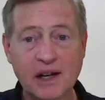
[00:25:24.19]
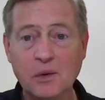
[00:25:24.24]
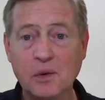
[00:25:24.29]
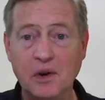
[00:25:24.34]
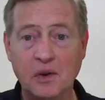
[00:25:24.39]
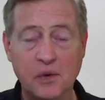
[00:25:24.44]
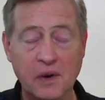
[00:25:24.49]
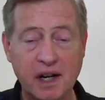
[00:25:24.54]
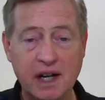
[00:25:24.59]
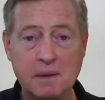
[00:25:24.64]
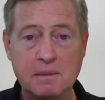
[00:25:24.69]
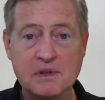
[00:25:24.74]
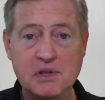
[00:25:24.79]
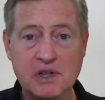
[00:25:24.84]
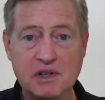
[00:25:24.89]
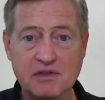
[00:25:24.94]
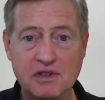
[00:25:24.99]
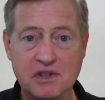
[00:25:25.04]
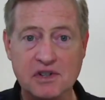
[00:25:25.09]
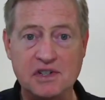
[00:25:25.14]
were great
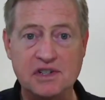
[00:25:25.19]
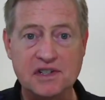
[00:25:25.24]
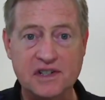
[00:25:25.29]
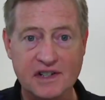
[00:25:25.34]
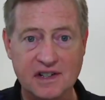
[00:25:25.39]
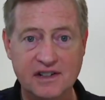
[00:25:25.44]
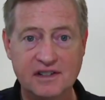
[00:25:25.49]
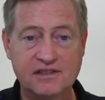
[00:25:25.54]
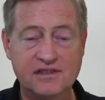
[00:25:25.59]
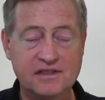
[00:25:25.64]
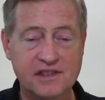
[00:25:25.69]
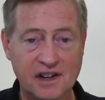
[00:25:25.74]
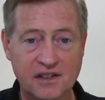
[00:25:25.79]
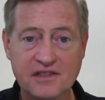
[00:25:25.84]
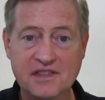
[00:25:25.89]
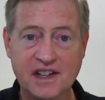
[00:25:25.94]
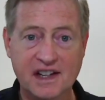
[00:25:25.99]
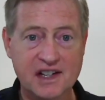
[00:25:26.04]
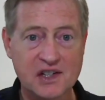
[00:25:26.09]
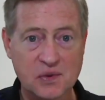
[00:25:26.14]
observers of, of
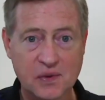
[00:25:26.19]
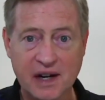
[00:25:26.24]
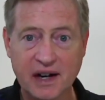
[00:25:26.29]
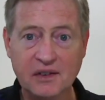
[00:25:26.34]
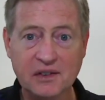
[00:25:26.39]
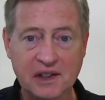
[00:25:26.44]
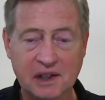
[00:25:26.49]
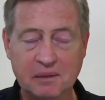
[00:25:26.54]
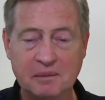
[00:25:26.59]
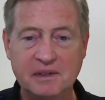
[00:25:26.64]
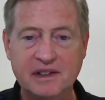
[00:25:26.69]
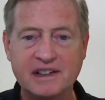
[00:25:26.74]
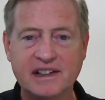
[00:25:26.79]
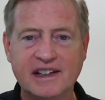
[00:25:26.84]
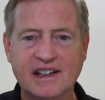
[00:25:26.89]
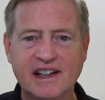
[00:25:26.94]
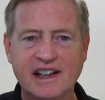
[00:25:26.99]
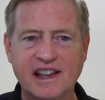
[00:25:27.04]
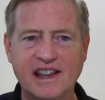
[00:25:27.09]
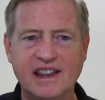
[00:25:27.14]
things around them.
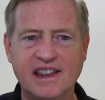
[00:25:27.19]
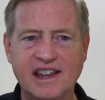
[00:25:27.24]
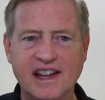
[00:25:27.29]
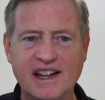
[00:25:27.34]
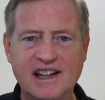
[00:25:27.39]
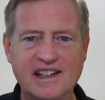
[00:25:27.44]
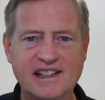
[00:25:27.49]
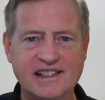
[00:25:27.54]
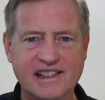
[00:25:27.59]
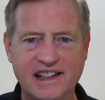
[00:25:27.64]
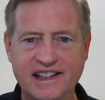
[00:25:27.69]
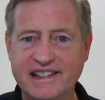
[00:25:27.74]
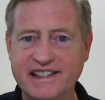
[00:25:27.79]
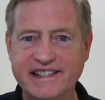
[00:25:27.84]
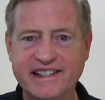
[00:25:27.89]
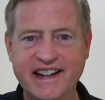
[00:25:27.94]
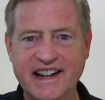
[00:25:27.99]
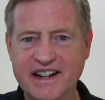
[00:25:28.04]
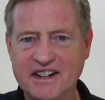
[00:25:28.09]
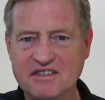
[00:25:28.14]
They they
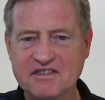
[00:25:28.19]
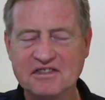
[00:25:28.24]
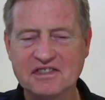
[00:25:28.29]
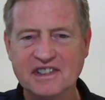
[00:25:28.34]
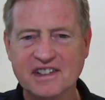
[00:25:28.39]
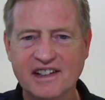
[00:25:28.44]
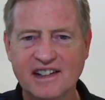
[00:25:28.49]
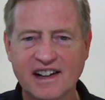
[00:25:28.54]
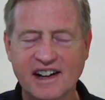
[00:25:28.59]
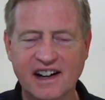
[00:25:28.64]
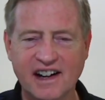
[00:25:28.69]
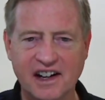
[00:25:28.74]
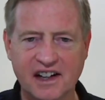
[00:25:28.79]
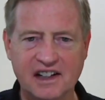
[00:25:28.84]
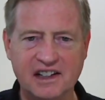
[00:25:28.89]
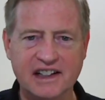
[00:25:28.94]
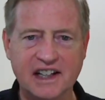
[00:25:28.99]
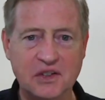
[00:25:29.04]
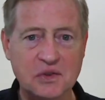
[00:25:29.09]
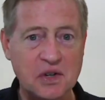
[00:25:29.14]
didn't have uh,
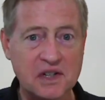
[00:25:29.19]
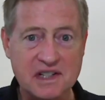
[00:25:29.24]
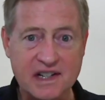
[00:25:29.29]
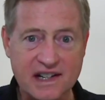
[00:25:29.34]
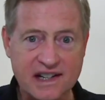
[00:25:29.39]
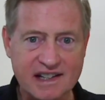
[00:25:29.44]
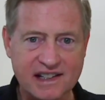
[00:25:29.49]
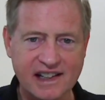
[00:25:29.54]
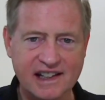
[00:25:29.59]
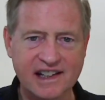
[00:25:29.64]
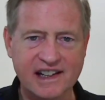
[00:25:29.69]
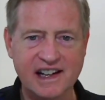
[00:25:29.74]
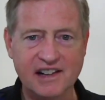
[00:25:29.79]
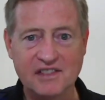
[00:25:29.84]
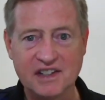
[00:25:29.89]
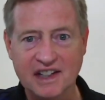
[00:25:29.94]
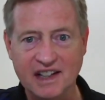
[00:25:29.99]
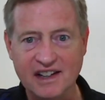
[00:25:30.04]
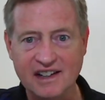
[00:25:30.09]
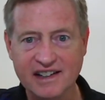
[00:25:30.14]
electricity, they didn't have
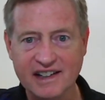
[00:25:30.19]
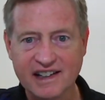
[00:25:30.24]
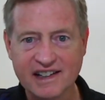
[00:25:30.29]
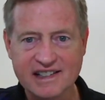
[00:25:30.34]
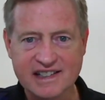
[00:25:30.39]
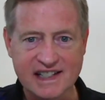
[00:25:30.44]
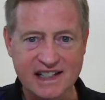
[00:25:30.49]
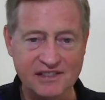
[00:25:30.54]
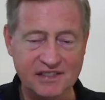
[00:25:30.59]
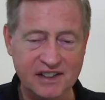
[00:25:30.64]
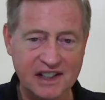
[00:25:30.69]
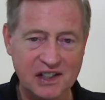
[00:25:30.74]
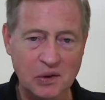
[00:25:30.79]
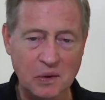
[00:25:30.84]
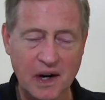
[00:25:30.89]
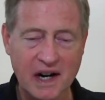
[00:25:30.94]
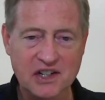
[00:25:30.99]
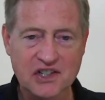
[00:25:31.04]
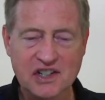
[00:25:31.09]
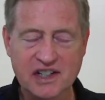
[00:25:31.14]
the internet, TV to
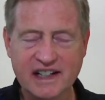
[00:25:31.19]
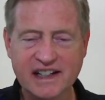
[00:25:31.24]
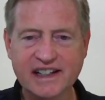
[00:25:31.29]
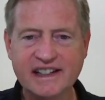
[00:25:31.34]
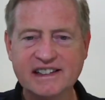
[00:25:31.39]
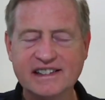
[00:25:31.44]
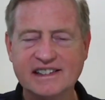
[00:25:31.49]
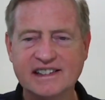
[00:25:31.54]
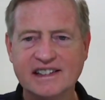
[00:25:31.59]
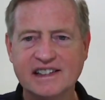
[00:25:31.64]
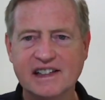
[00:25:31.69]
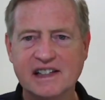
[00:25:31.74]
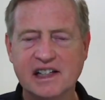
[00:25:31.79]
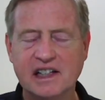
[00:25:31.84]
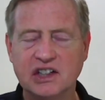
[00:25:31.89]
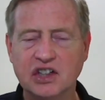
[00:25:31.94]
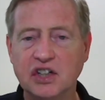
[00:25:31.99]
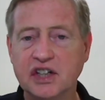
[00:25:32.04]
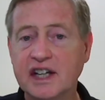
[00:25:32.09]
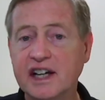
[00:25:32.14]
watch at night.
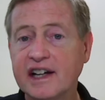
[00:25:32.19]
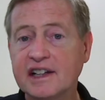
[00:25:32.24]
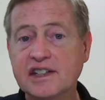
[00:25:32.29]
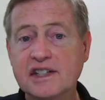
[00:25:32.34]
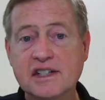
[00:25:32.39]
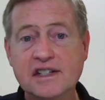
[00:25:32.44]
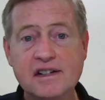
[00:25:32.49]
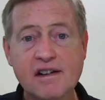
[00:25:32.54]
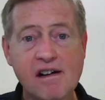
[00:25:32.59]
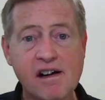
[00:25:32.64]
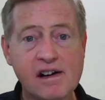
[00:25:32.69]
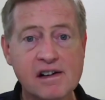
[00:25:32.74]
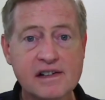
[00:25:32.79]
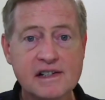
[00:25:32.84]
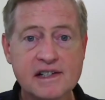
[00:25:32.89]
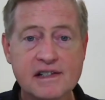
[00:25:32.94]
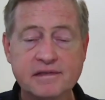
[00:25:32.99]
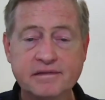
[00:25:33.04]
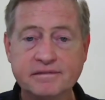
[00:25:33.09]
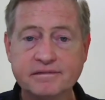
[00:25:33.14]
Looking at the
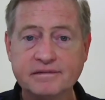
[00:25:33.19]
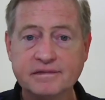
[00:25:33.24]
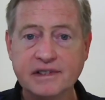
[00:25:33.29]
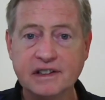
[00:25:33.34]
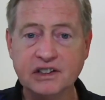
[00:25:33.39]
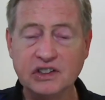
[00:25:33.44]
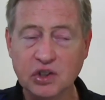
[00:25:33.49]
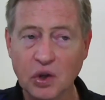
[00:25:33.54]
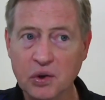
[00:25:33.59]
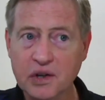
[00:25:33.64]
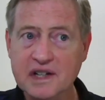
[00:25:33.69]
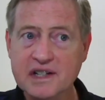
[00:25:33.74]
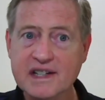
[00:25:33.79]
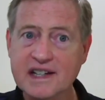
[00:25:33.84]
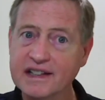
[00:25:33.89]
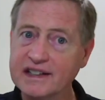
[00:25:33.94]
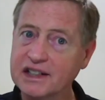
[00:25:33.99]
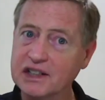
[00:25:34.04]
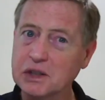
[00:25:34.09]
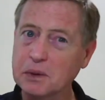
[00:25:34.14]
stars,
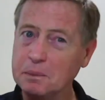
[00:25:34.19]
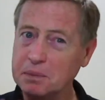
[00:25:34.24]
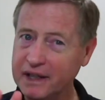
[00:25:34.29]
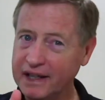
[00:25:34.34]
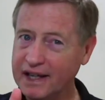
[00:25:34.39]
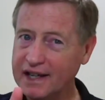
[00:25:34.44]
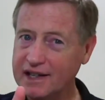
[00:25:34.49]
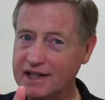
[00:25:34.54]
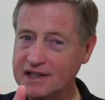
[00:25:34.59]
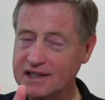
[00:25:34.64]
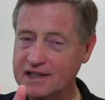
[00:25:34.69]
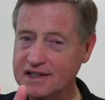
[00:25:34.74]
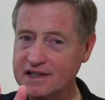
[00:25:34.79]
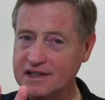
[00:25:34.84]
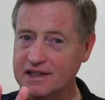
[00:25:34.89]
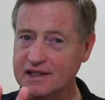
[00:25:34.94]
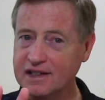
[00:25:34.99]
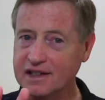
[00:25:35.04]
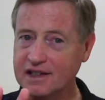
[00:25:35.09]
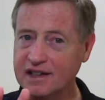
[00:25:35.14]
noticing that the planets
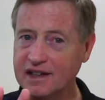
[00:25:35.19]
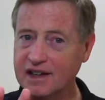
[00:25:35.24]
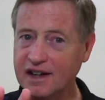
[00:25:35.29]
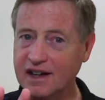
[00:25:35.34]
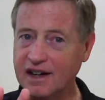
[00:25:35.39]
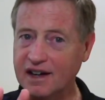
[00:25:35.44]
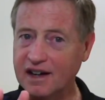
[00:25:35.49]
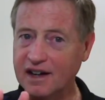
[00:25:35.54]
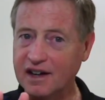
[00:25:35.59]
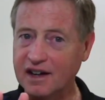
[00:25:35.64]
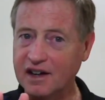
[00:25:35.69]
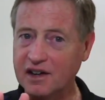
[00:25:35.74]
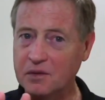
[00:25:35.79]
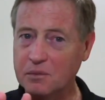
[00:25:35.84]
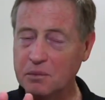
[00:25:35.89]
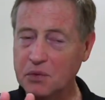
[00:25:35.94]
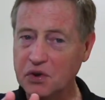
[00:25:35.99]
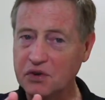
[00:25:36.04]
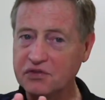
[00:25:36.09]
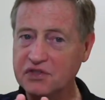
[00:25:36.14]
uh,
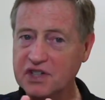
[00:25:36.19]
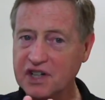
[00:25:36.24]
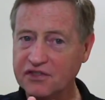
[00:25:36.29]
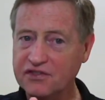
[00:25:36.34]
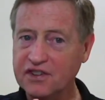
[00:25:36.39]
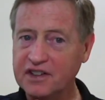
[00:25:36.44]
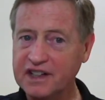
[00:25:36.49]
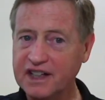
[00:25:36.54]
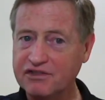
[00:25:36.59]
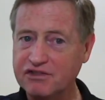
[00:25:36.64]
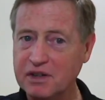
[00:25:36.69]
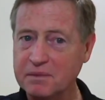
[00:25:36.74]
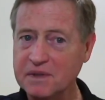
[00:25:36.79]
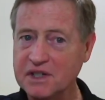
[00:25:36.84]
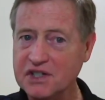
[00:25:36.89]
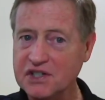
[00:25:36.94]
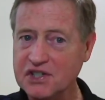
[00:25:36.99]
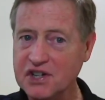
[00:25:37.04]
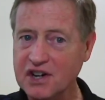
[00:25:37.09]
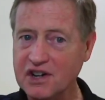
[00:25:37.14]
move differently from the
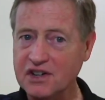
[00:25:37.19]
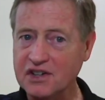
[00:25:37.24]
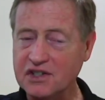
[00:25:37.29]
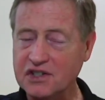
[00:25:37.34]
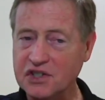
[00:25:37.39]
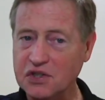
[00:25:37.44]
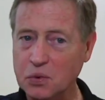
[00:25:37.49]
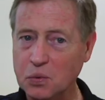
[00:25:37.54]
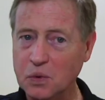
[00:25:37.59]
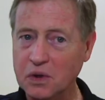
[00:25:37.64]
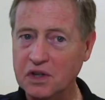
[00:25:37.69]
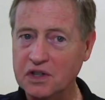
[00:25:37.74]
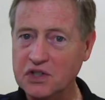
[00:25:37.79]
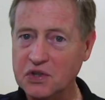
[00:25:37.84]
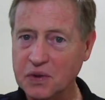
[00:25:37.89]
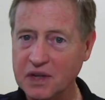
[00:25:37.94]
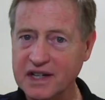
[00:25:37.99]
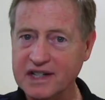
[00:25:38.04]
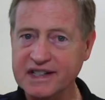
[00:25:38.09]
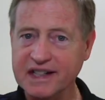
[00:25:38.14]
stars. The word
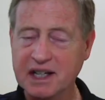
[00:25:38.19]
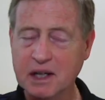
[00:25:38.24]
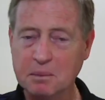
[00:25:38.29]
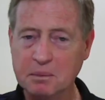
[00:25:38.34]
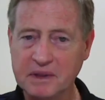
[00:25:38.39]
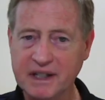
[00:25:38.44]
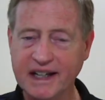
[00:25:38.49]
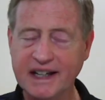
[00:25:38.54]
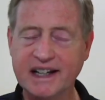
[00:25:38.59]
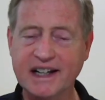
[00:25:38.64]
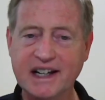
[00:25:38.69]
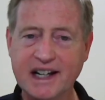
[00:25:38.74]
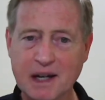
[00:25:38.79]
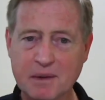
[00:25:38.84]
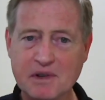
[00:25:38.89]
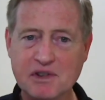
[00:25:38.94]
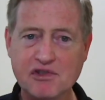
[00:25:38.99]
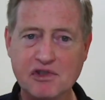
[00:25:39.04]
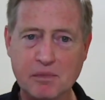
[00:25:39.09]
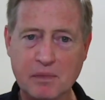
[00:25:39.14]
translated planet
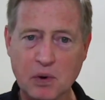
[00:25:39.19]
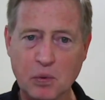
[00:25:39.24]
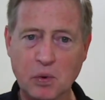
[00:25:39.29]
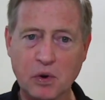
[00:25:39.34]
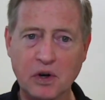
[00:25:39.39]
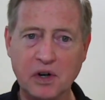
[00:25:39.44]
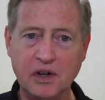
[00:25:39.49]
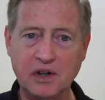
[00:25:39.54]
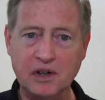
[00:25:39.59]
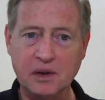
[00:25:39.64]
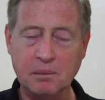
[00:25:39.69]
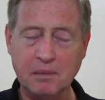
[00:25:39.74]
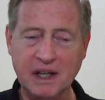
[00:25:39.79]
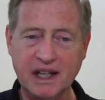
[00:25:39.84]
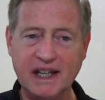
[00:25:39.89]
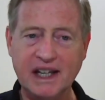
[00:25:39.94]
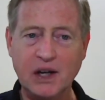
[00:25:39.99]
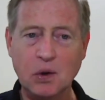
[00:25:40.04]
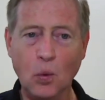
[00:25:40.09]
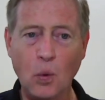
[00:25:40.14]
comes from a word
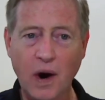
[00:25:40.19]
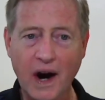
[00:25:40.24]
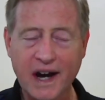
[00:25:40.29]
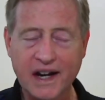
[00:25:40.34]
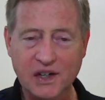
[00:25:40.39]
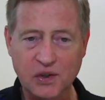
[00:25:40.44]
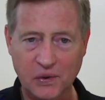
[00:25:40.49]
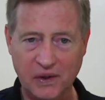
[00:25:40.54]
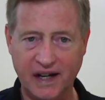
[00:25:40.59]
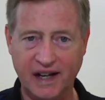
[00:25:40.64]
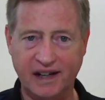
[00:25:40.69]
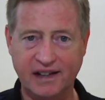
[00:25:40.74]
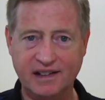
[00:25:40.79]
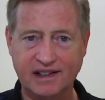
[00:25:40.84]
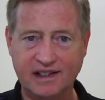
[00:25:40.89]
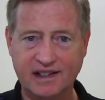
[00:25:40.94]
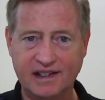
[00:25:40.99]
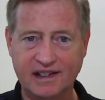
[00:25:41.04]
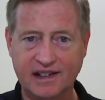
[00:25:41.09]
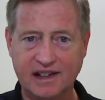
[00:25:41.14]
meaning wandering,
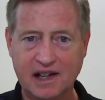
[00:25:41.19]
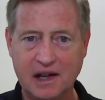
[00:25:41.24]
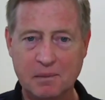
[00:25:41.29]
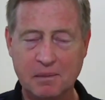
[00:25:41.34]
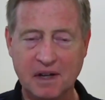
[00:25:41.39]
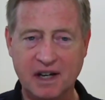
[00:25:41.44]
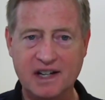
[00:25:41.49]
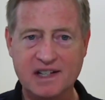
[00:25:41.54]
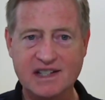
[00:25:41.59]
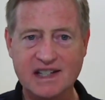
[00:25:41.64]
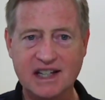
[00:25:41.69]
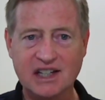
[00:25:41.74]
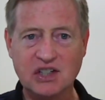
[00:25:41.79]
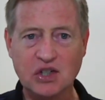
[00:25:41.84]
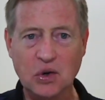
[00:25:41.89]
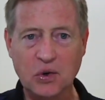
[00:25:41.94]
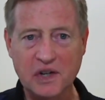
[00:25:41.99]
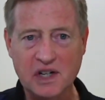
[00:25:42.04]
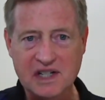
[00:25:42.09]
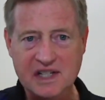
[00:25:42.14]
because they
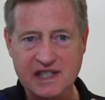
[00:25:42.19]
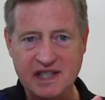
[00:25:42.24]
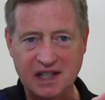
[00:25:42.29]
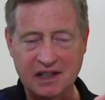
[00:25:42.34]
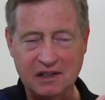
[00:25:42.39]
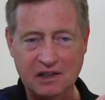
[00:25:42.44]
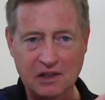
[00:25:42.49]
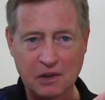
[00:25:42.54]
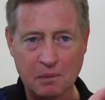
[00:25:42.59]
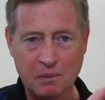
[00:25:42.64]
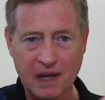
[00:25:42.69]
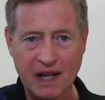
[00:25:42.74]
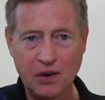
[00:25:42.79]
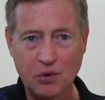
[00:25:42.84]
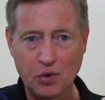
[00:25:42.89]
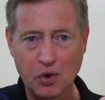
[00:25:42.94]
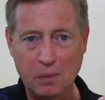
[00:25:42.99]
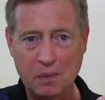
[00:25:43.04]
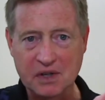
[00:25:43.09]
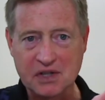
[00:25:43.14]
noticed that the main
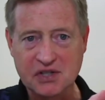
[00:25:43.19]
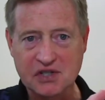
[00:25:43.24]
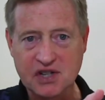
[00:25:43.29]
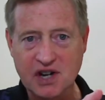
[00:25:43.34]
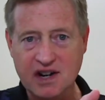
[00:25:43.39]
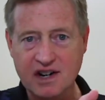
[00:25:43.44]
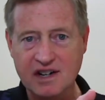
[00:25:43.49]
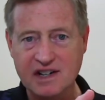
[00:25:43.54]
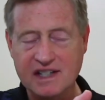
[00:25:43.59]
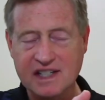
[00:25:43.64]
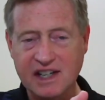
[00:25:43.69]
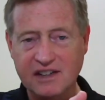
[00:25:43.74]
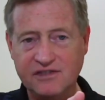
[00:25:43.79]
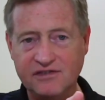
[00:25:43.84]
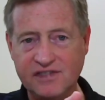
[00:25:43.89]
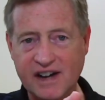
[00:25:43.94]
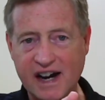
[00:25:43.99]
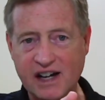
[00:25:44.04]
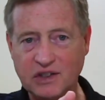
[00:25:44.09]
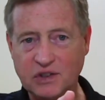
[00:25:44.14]
group of stars they
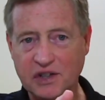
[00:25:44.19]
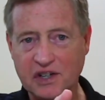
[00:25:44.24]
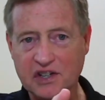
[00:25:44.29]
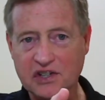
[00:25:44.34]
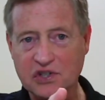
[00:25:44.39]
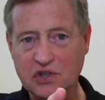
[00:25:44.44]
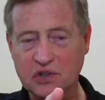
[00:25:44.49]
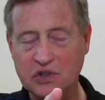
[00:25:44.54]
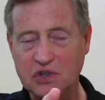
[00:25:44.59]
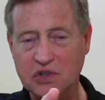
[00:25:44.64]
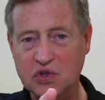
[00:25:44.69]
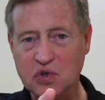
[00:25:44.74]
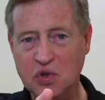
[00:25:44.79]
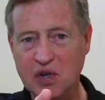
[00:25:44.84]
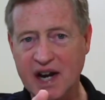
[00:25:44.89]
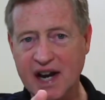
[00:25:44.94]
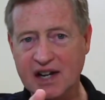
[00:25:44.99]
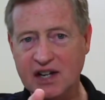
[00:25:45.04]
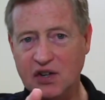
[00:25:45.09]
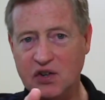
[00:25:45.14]
followed a certain
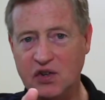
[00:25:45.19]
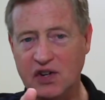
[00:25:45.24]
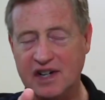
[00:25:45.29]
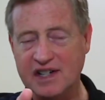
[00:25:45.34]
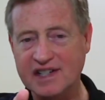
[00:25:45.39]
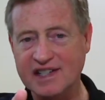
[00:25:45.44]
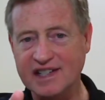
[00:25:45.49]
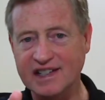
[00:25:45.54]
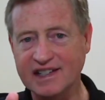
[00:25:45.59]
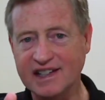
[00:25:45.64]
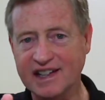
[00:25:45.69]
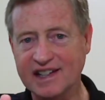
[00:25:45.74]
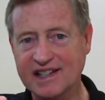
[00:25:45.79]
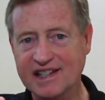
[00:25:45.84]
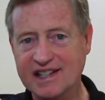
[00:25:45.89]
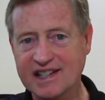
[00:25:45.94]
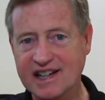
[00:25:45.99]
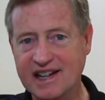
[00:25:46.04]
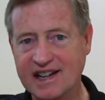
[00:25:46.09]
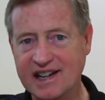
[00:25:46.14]
track across the night
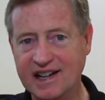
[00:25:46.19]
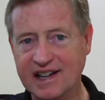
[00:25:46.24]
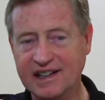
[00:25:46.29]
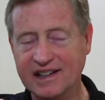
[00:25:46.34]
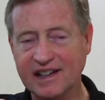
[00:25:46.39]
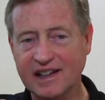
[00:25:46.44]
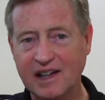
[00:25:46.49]
sky